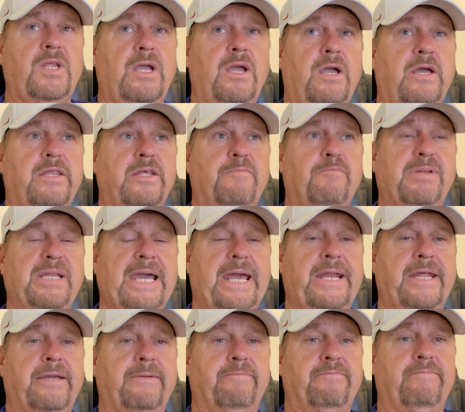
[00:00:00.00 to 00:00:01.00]
And then
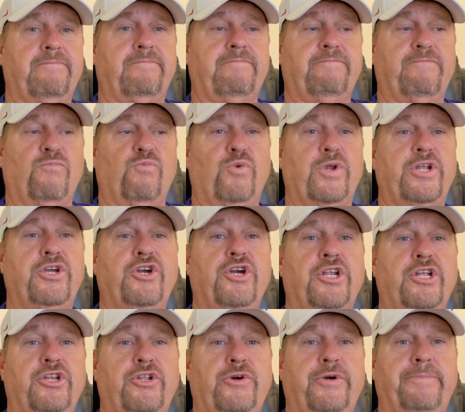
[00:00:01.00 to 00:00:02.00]
planning. When are you going
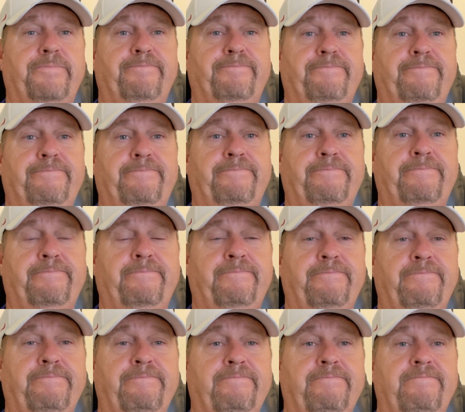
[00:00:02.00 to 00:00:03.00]
to do it?
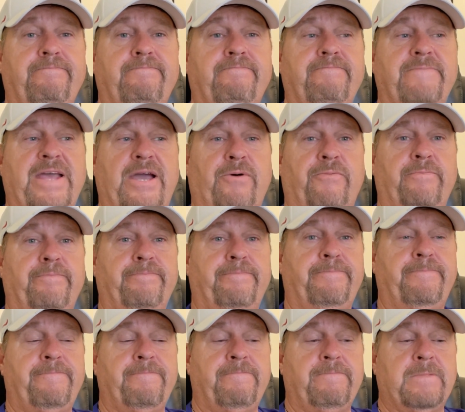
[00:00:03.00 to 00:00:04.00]
Now,
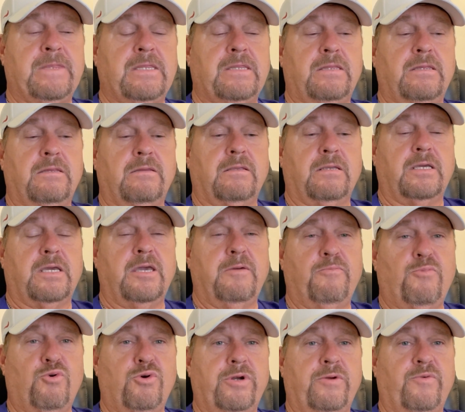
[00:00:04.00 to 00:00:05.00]
key
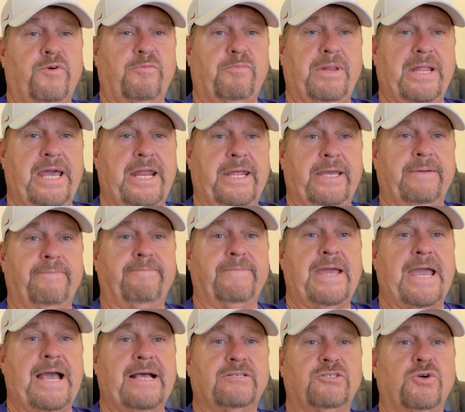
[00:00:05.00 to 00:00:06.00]
point with planning, it
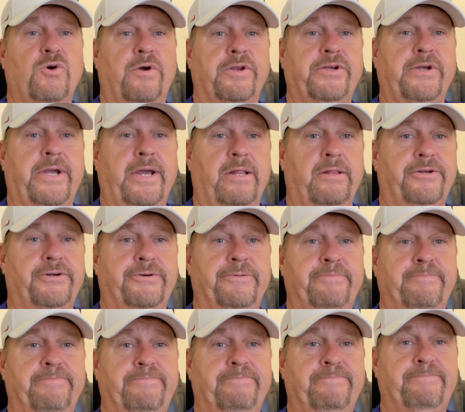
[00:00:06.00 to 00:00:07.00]
has to go on your calendar.
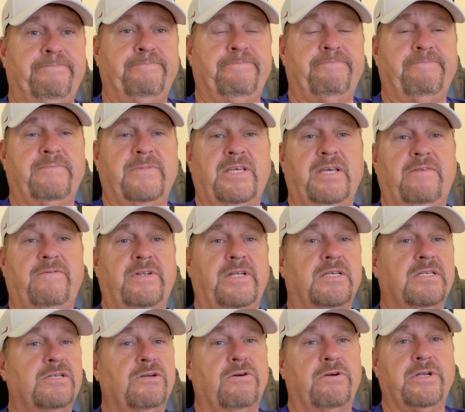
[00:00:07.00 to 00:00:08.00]
If it
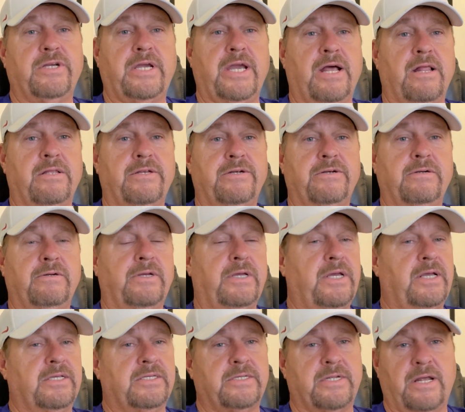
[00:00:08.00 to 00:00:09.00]
doesn't go on your calendar,
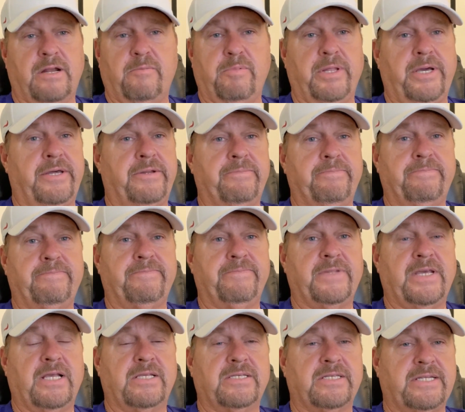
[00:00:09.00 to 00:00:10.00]
it's not a plan.
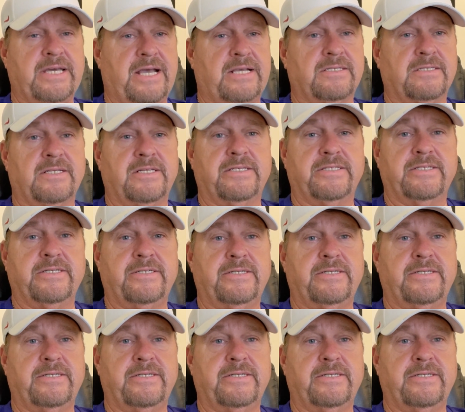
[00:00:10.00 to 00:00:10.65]
It's a task list.